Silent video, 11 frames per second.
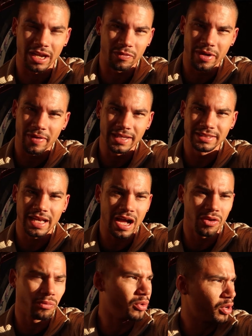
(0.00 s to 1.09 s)
that rear end's
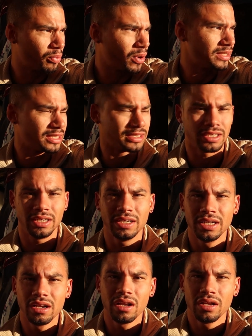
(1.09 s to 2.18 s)
out, and we're in the process
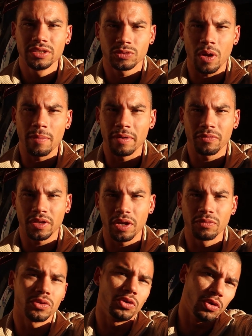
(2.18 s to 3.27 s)
of swapping everything
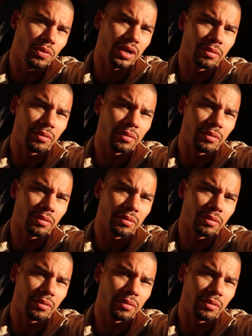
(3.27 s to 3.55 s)
over to the new one,